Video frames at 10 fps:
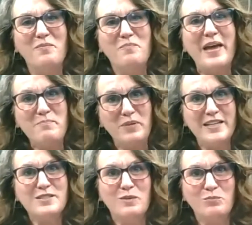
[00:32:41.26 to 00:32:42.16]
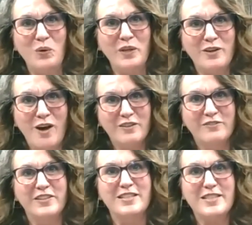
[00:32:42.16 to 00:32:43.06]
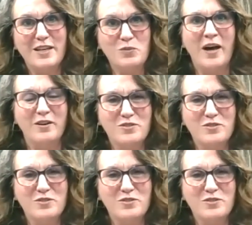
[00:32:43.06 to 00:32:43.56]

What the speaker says: may play some role in all of this as well.